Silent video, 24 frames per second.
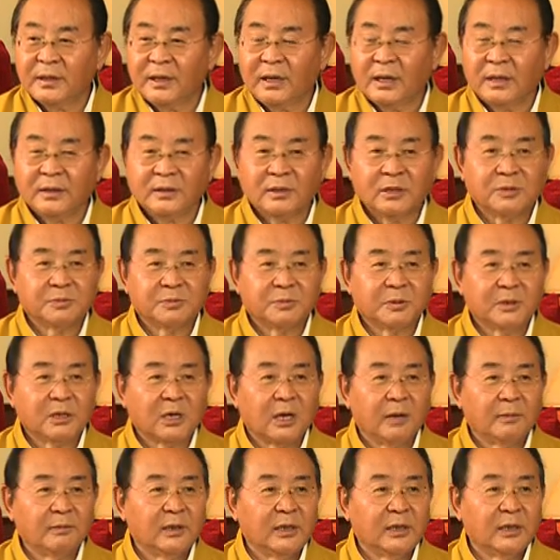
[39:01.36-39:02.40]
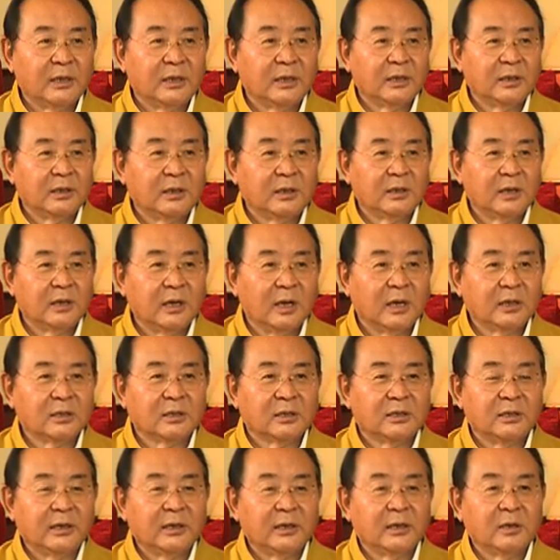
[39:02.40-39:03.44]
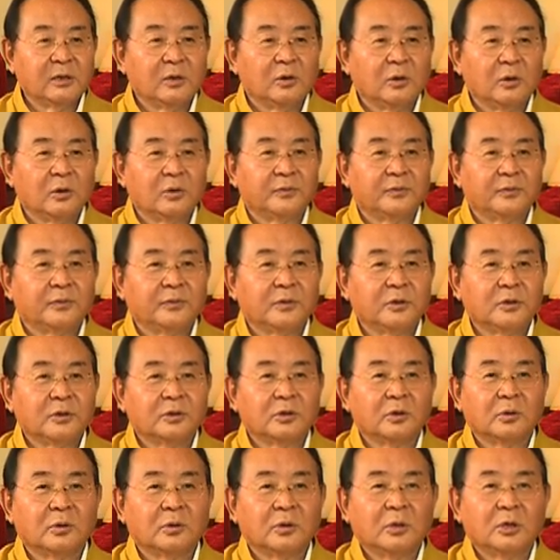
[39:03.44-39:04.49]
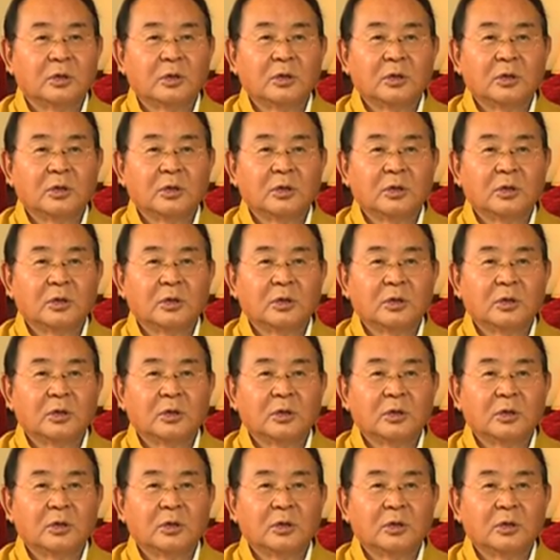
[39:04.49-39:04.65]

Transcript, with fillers: and just become really, it's letting go your,